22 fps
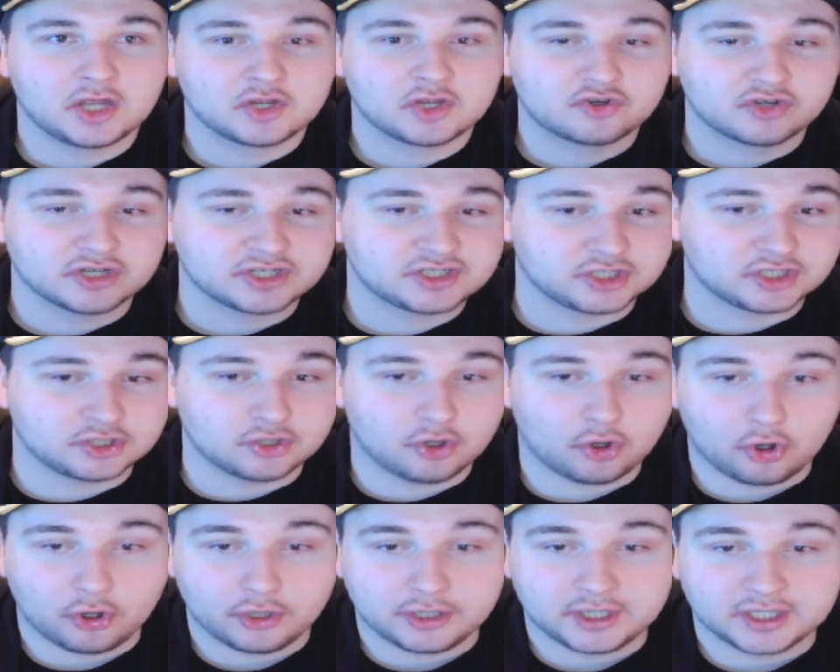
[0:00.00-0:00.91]
Christian
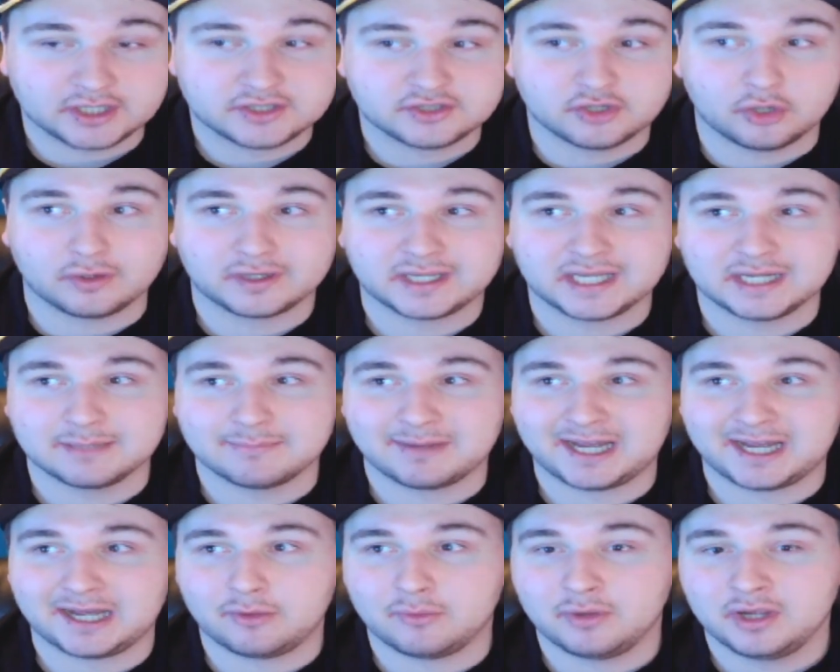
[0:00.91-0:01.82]
Horner talking
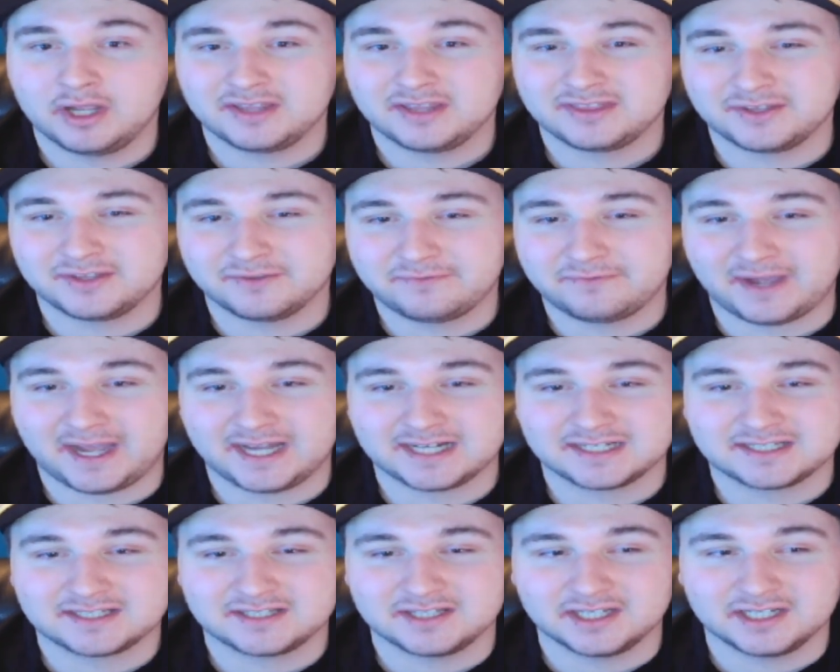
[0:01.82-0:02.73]
about the
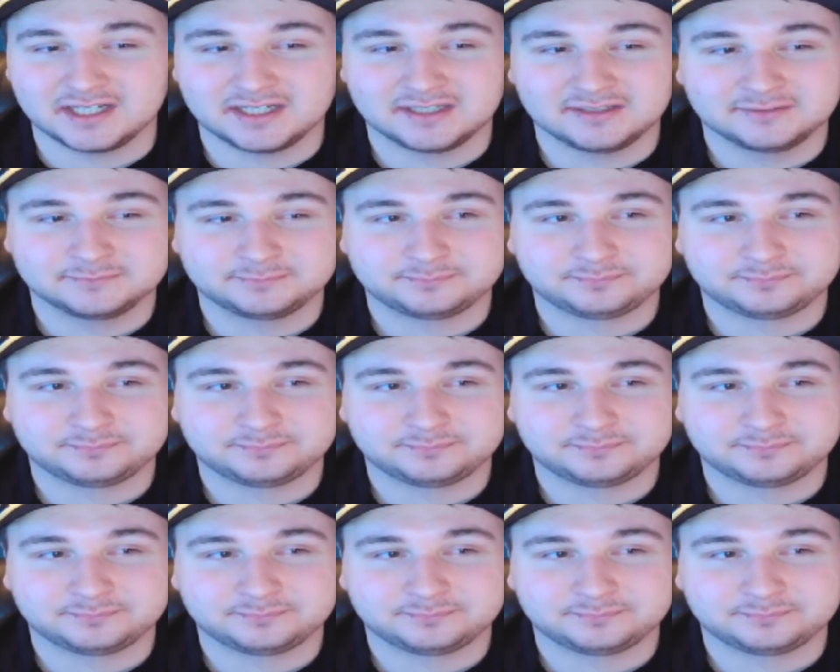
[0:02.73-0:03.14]
fact that